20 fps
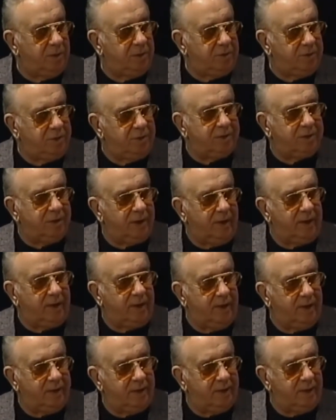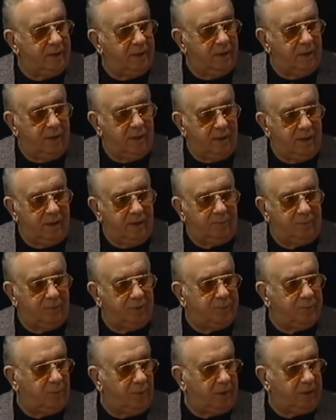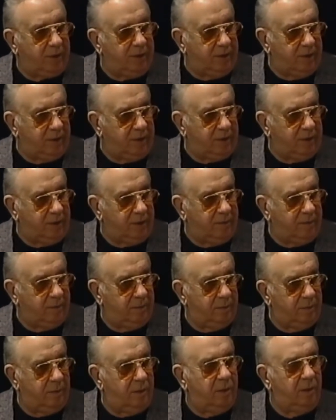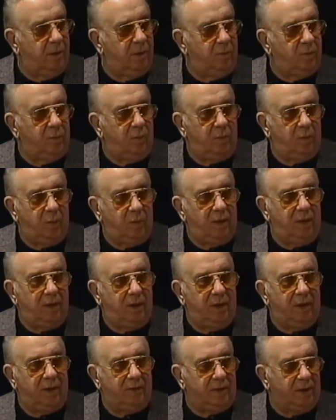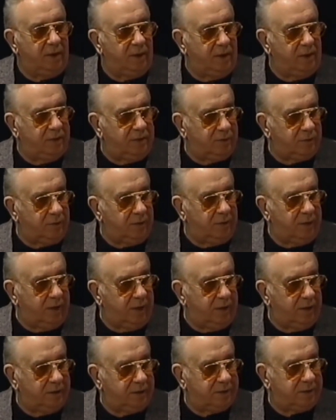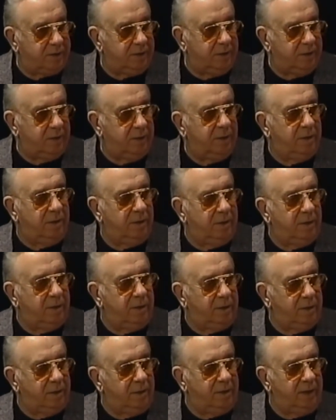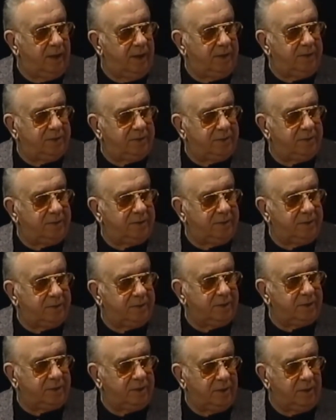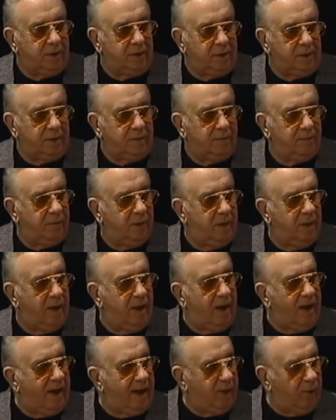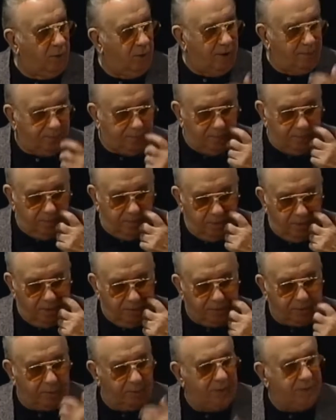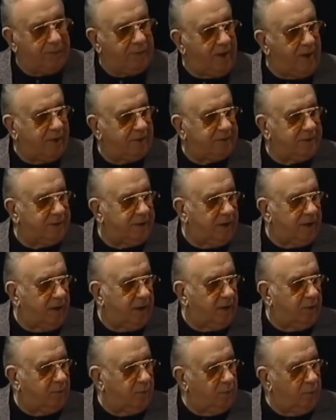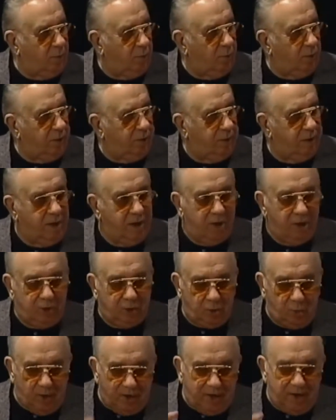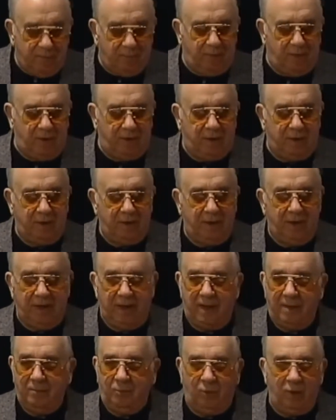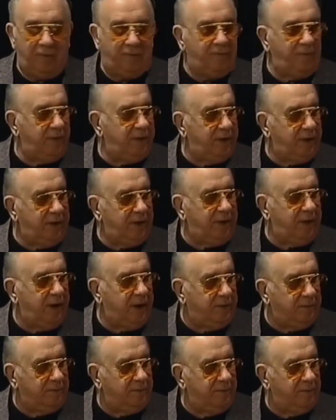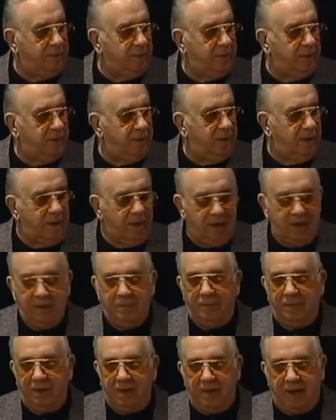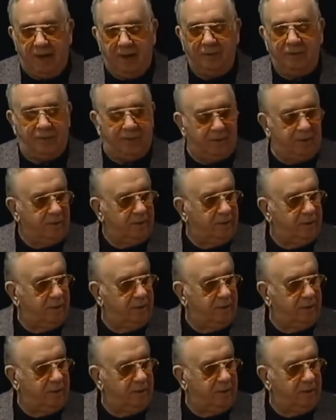just like I in Bridgeport, Connecticut, when we went in on the Lindley Street case, uh, 966 Lindley, I offered a $3,000 reward to anybody, and I'm offering it again. Anybody out there